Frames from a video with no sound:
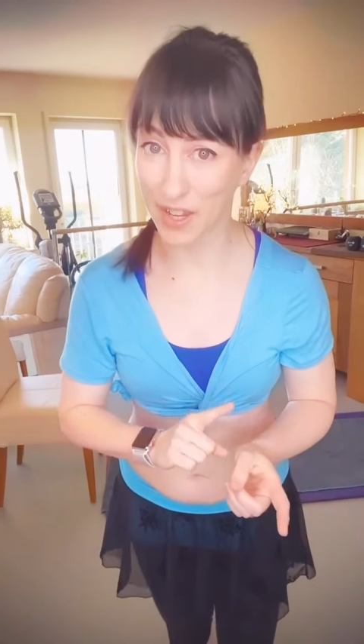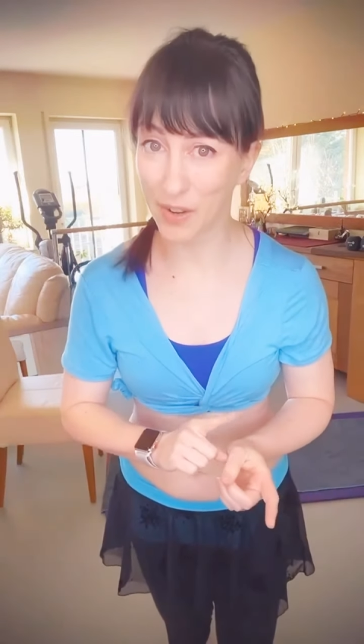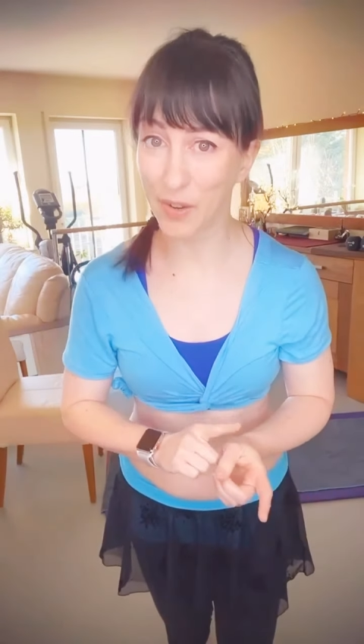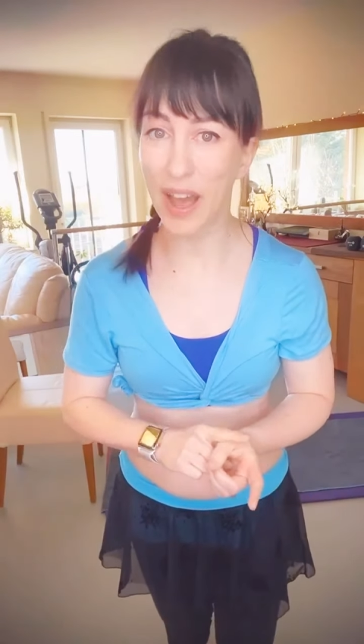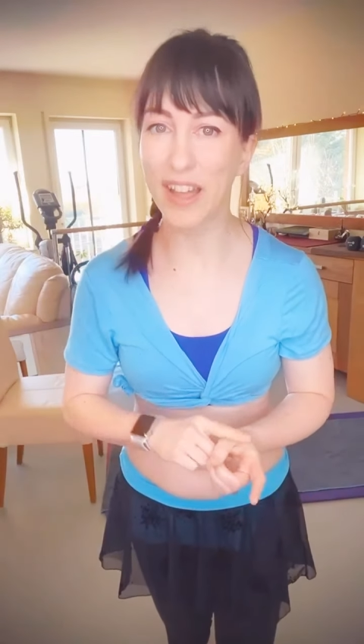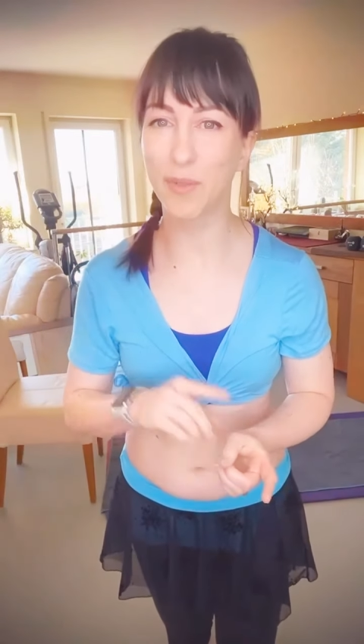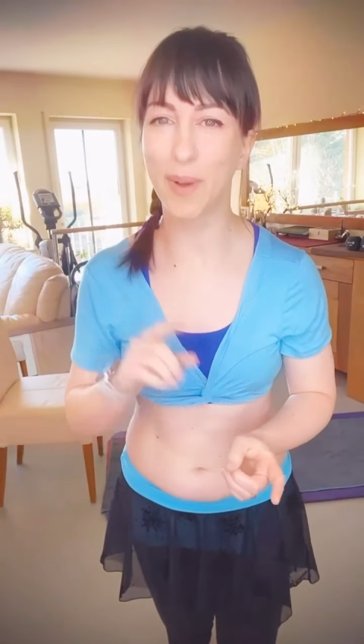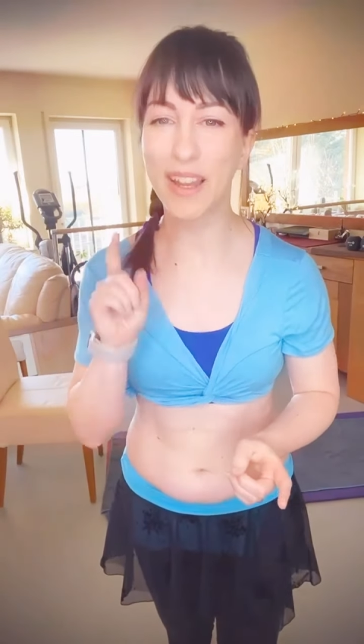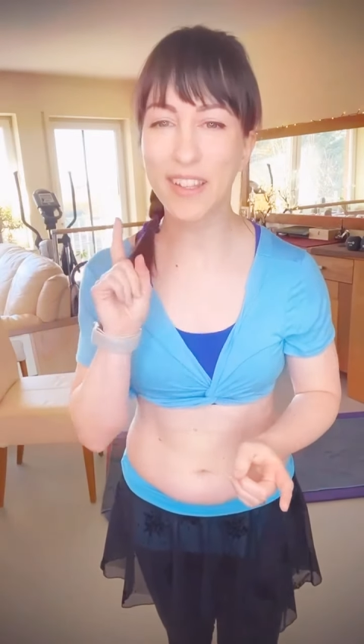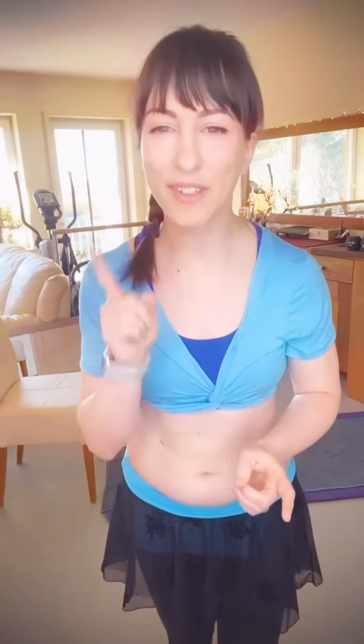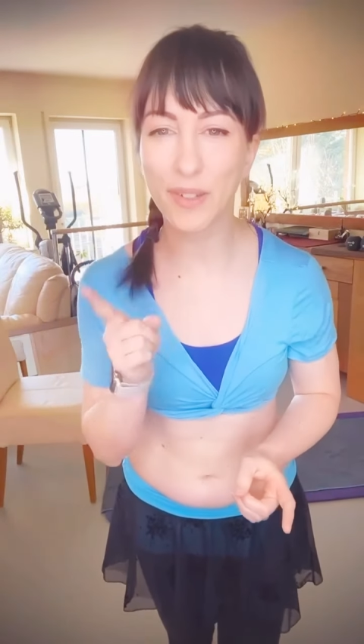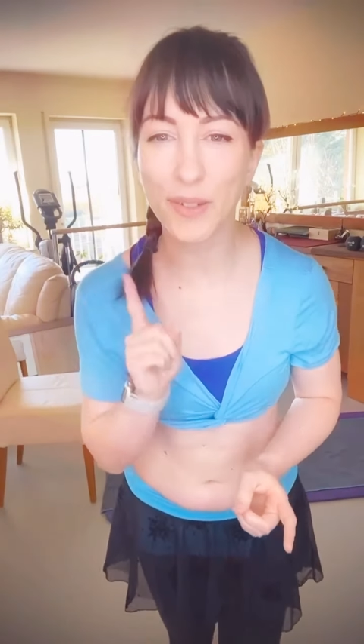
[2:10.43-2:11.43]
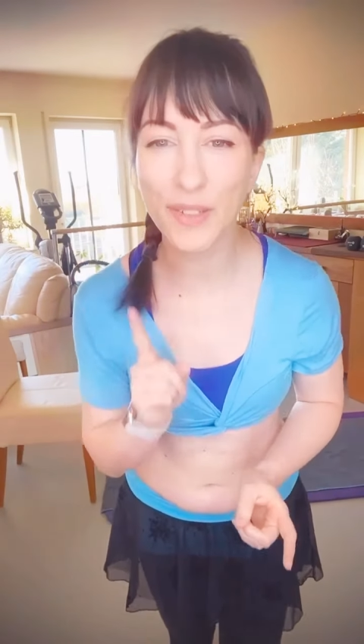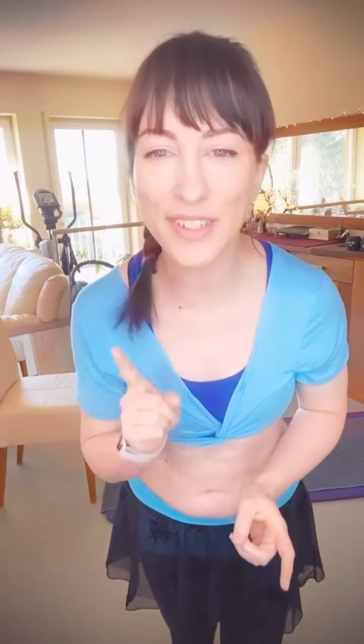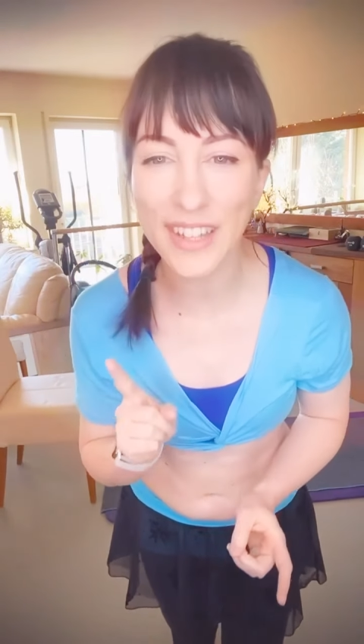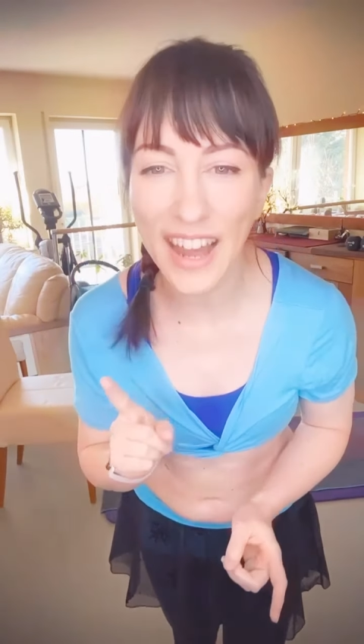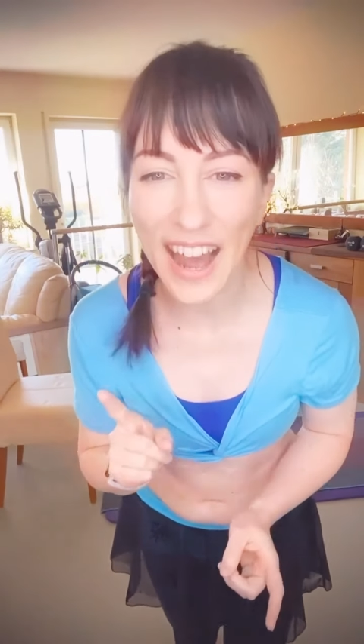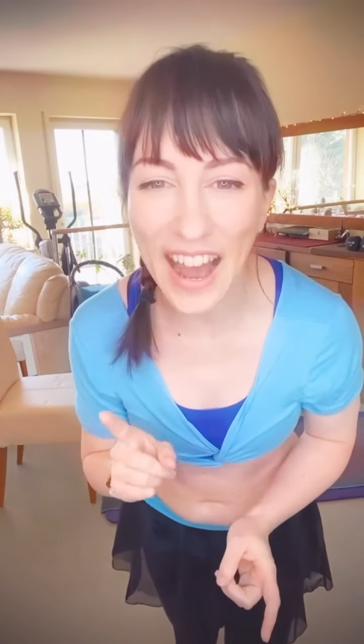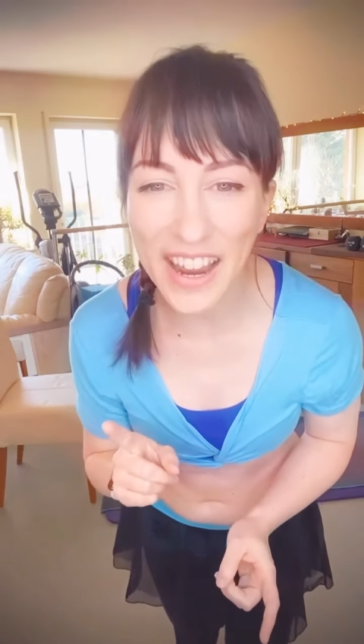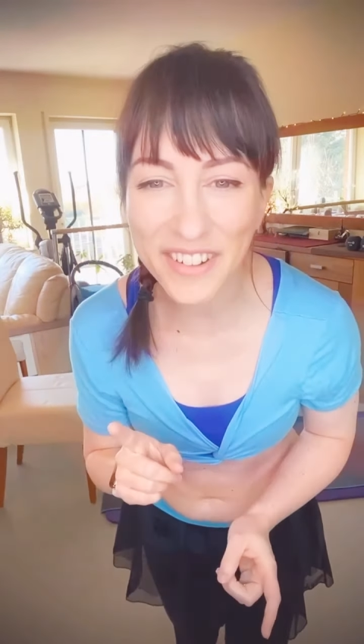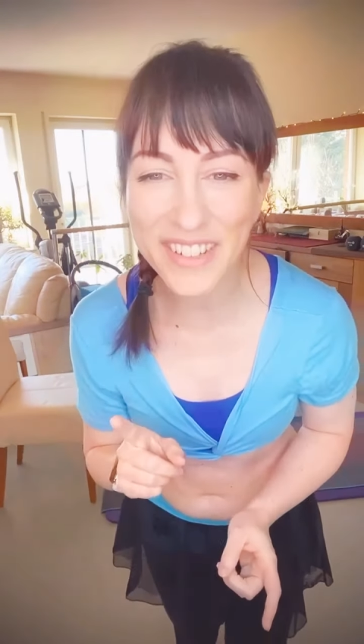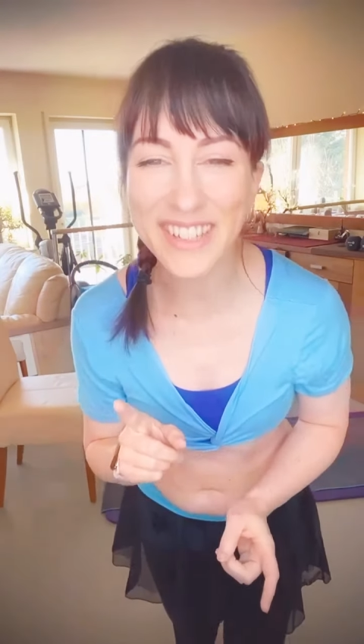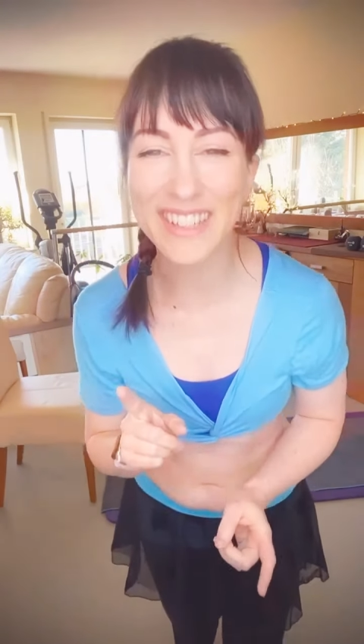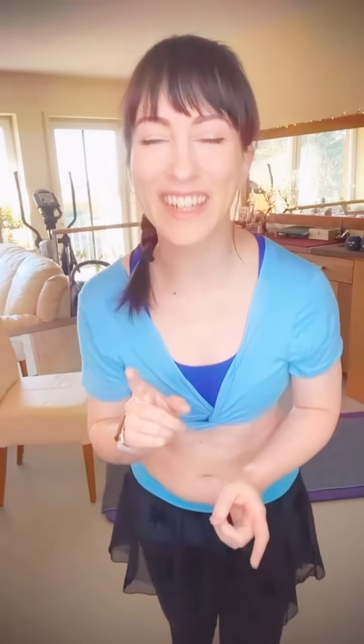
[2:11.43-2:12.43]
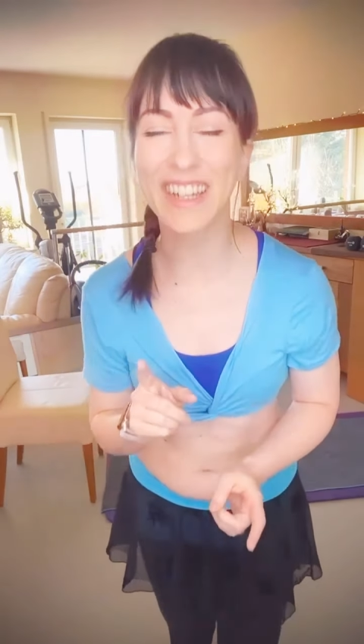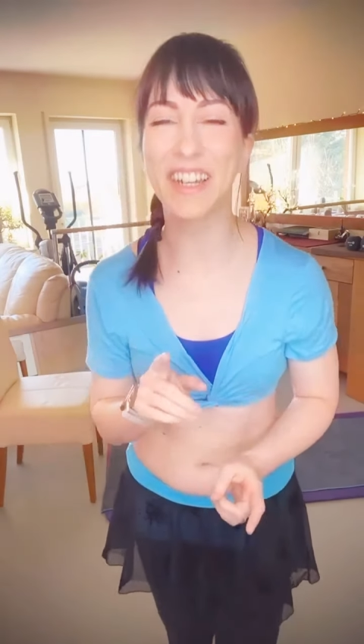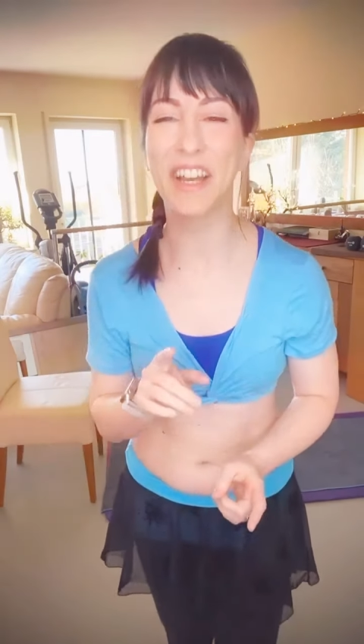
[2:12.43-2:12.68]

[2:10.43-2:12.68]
as well as those, hi Christine,